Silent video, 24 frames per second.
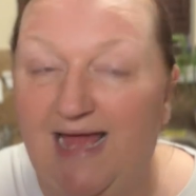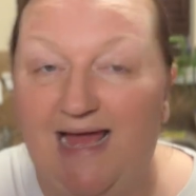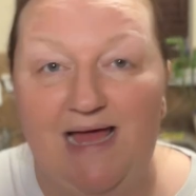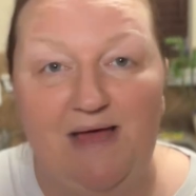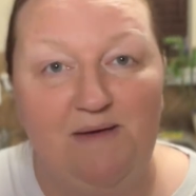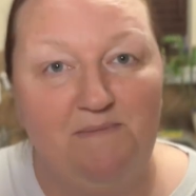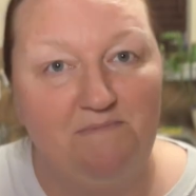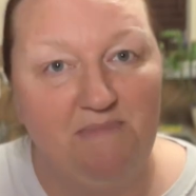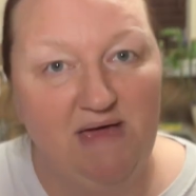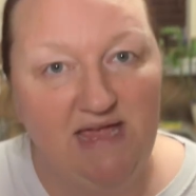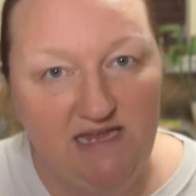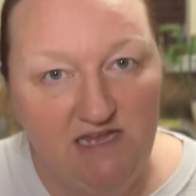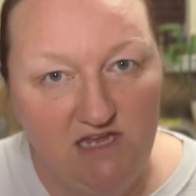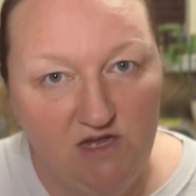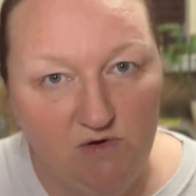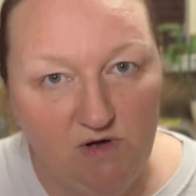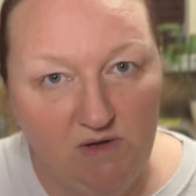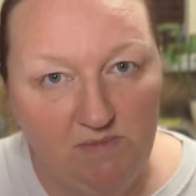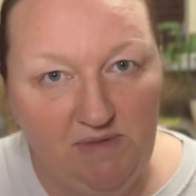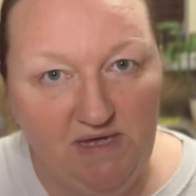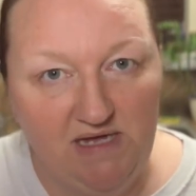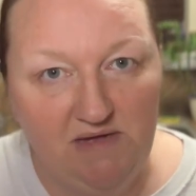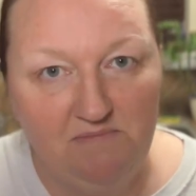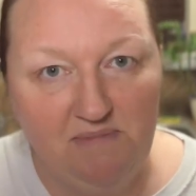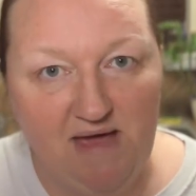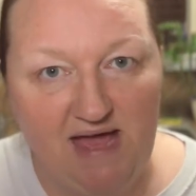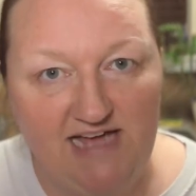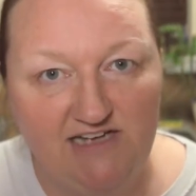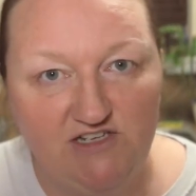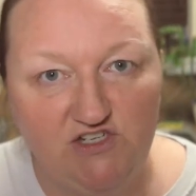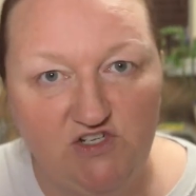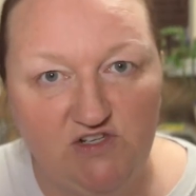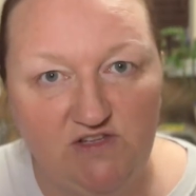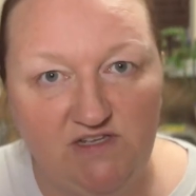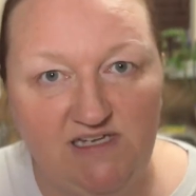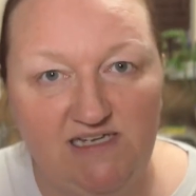make you a big
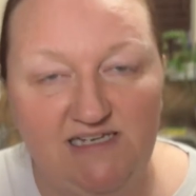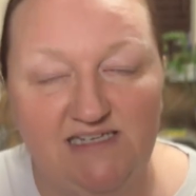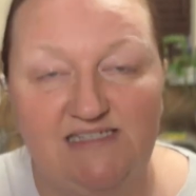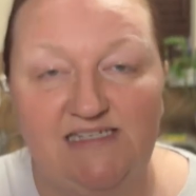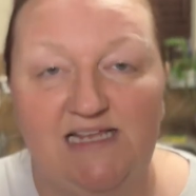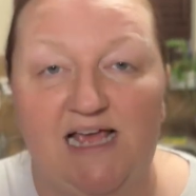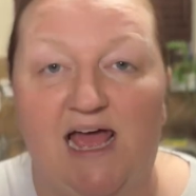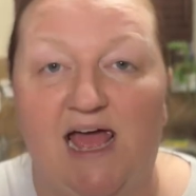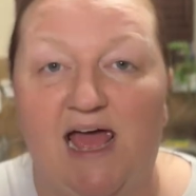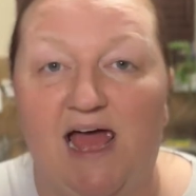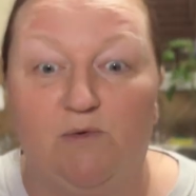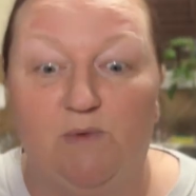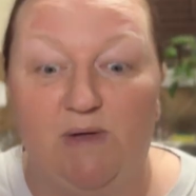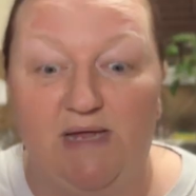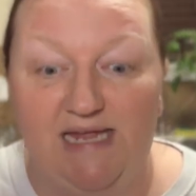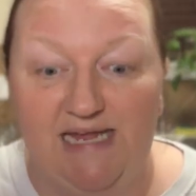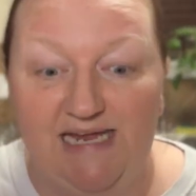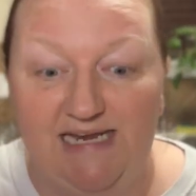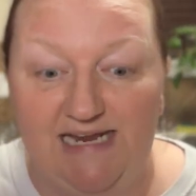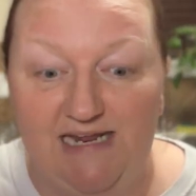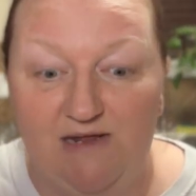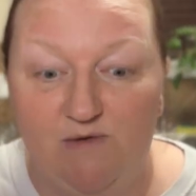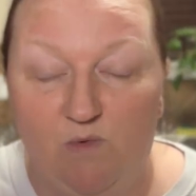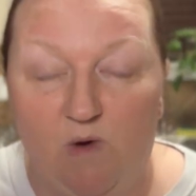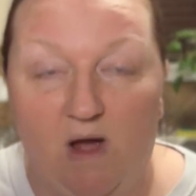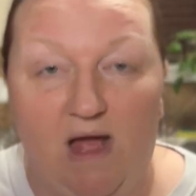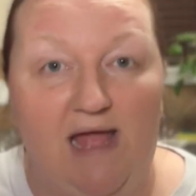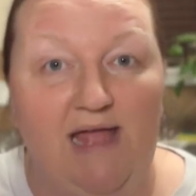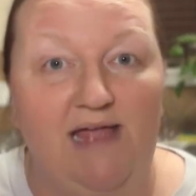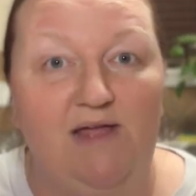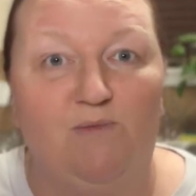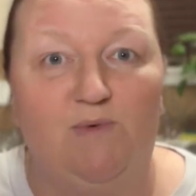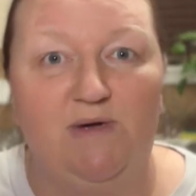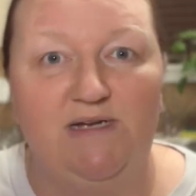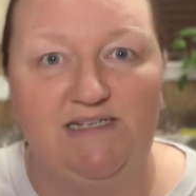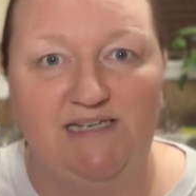batch of this. So
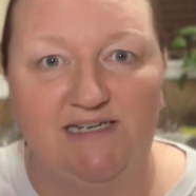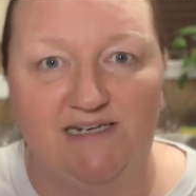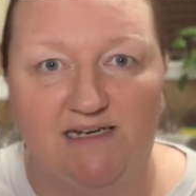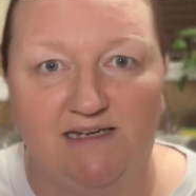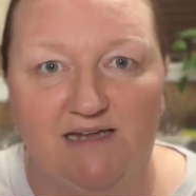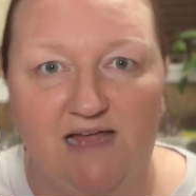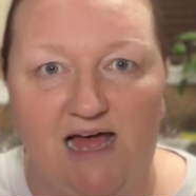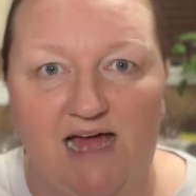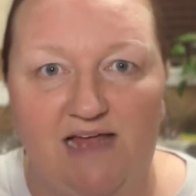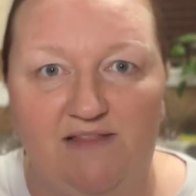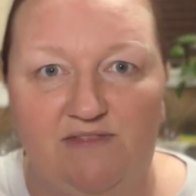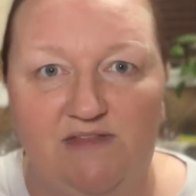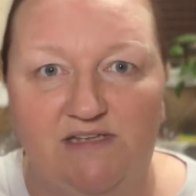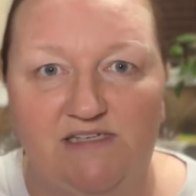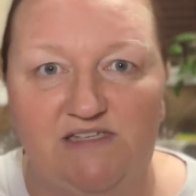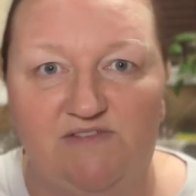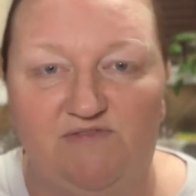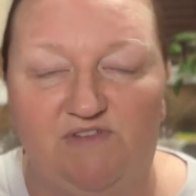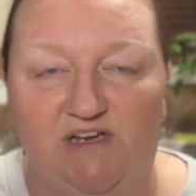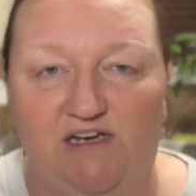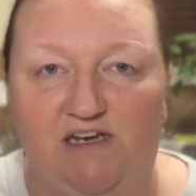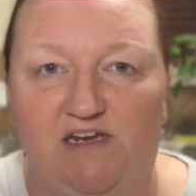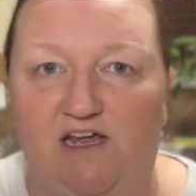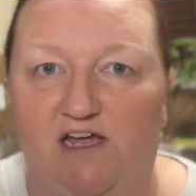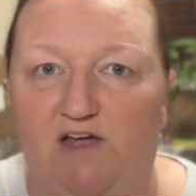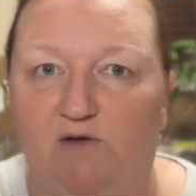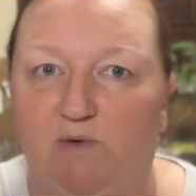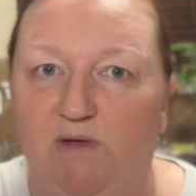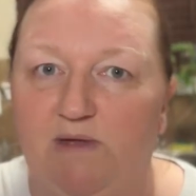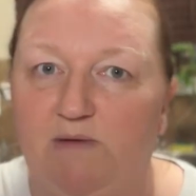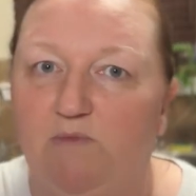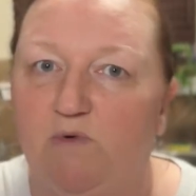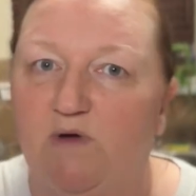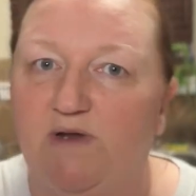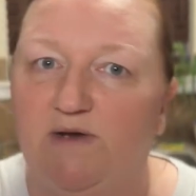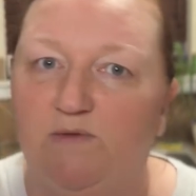anyway, we did a lot in this video.
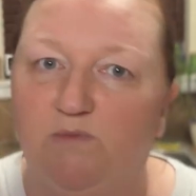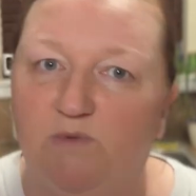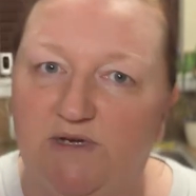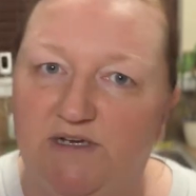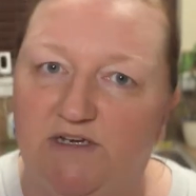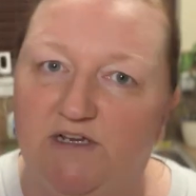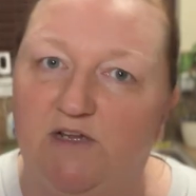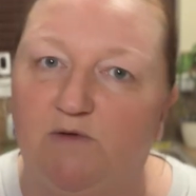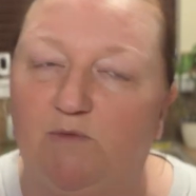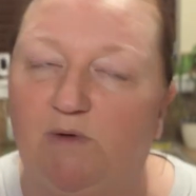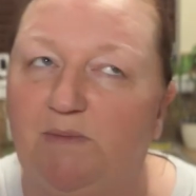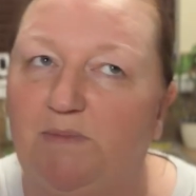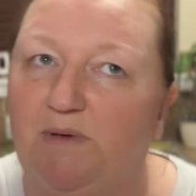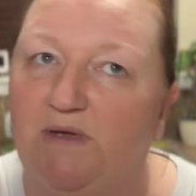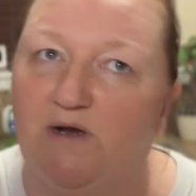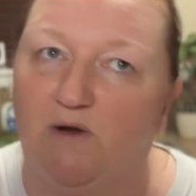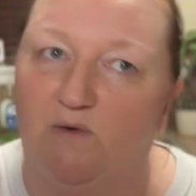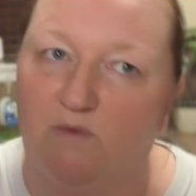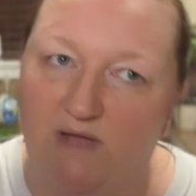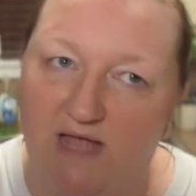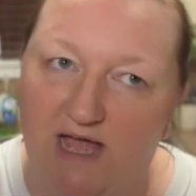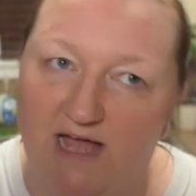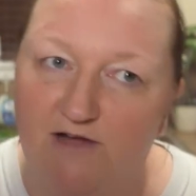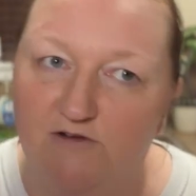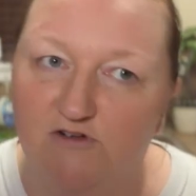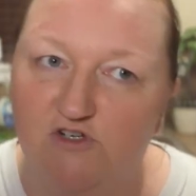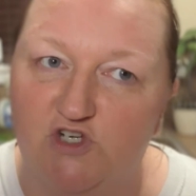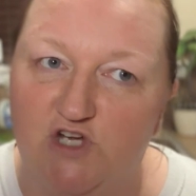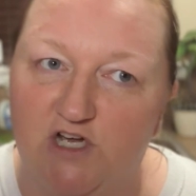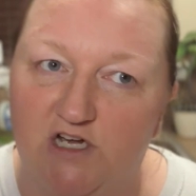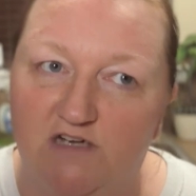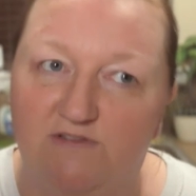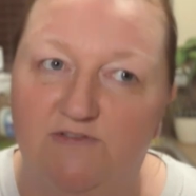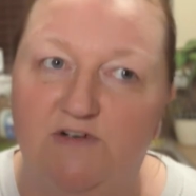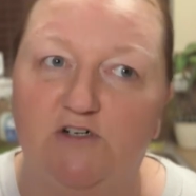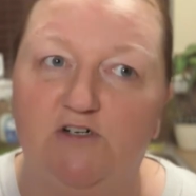What did we do? We put on couch
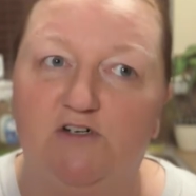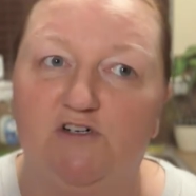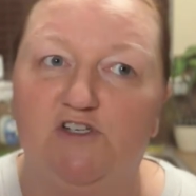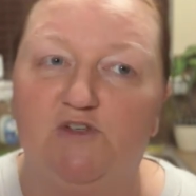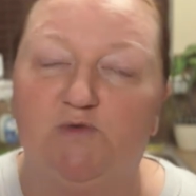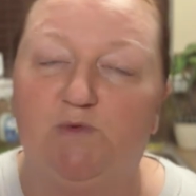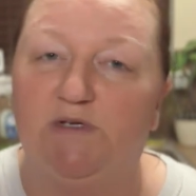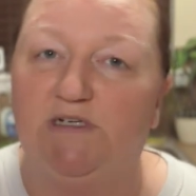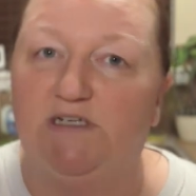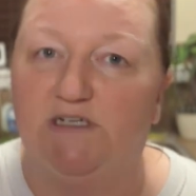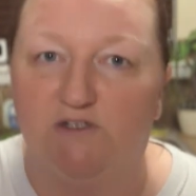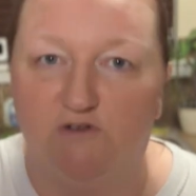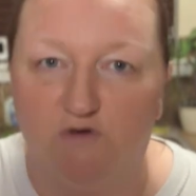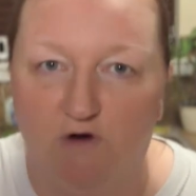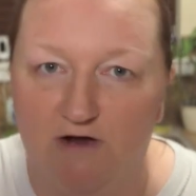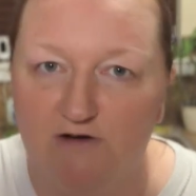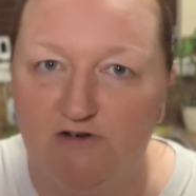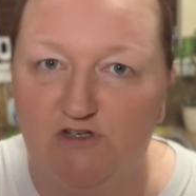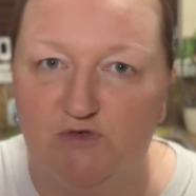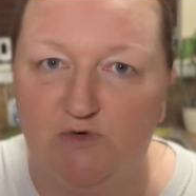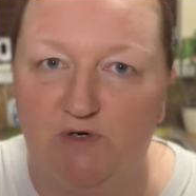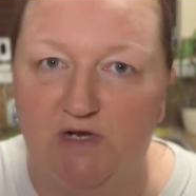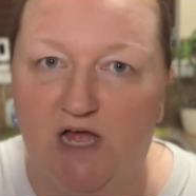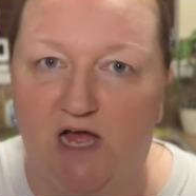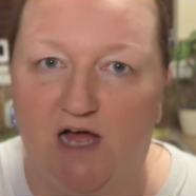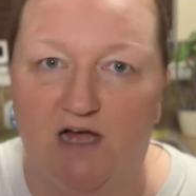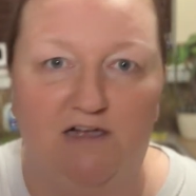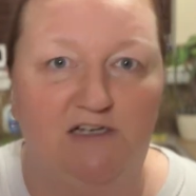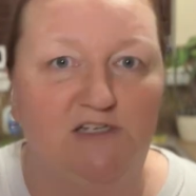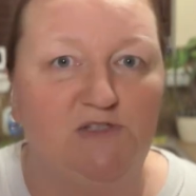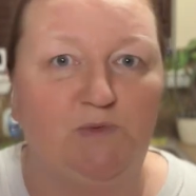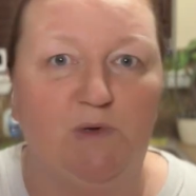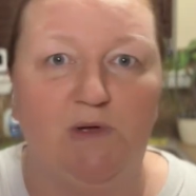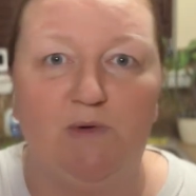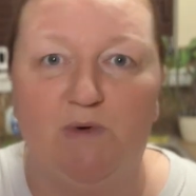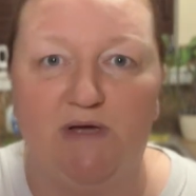covers, we did grocery
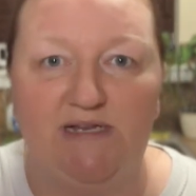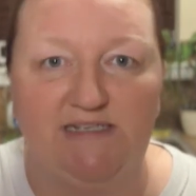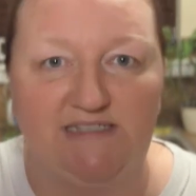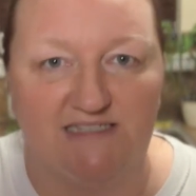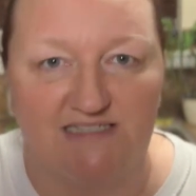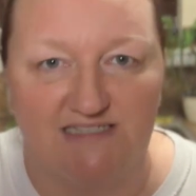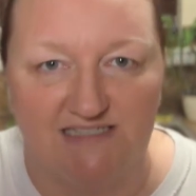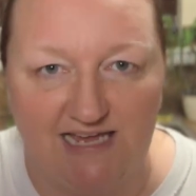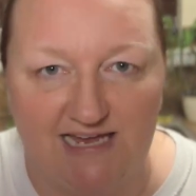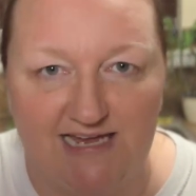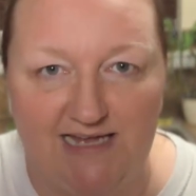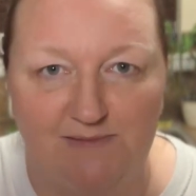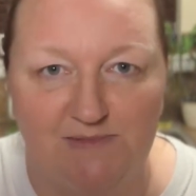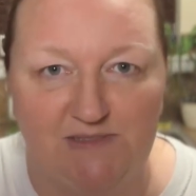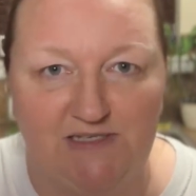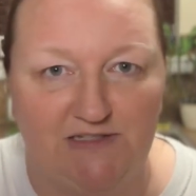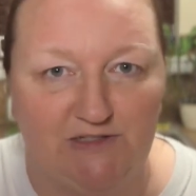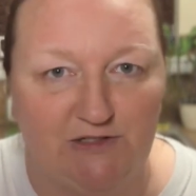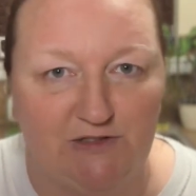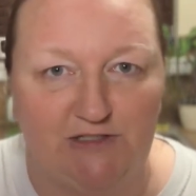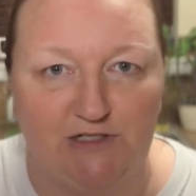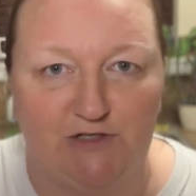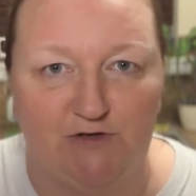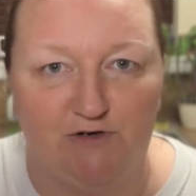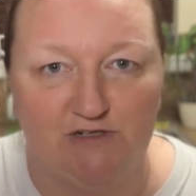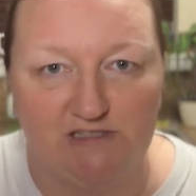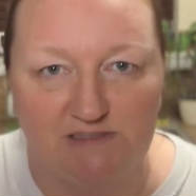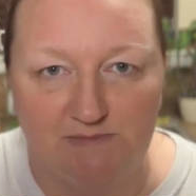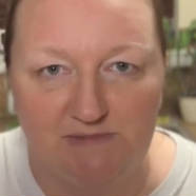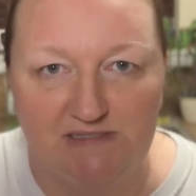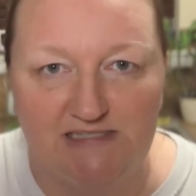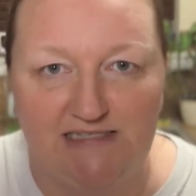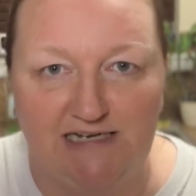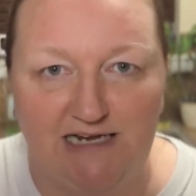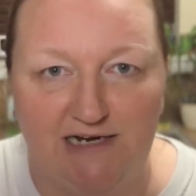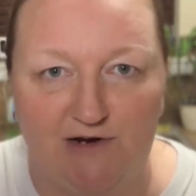hauls, we went to Sam's and looked at
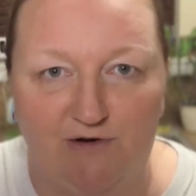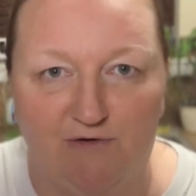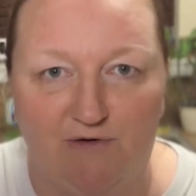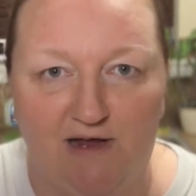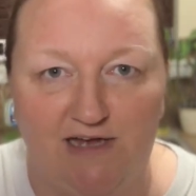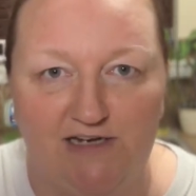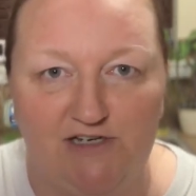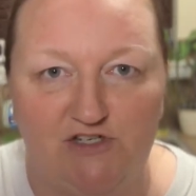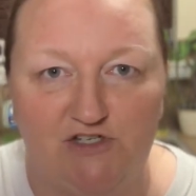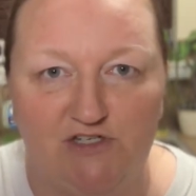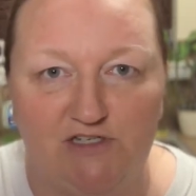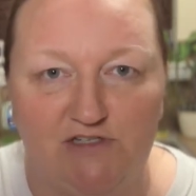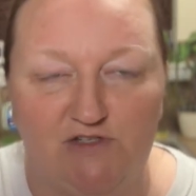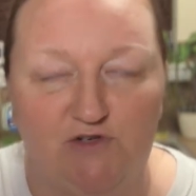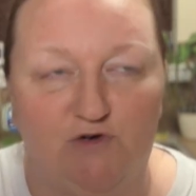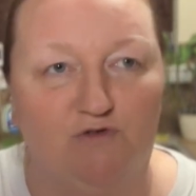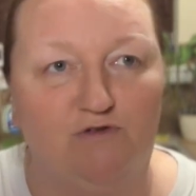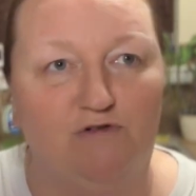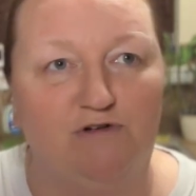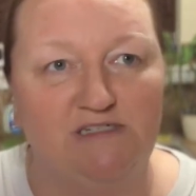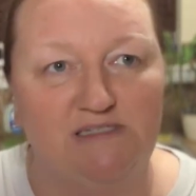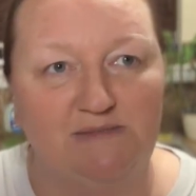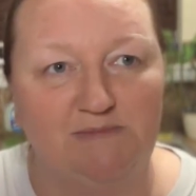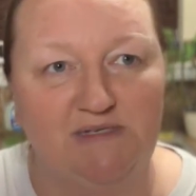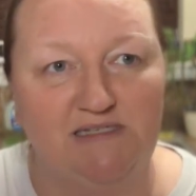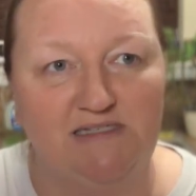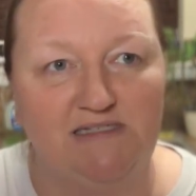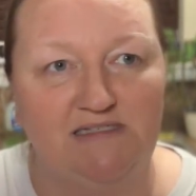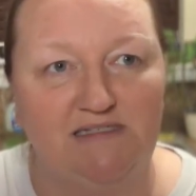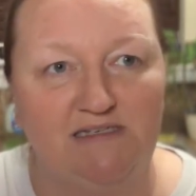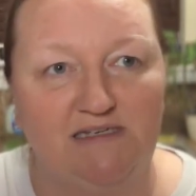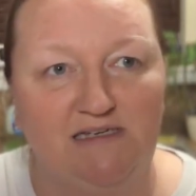Christmas decorations or Christmas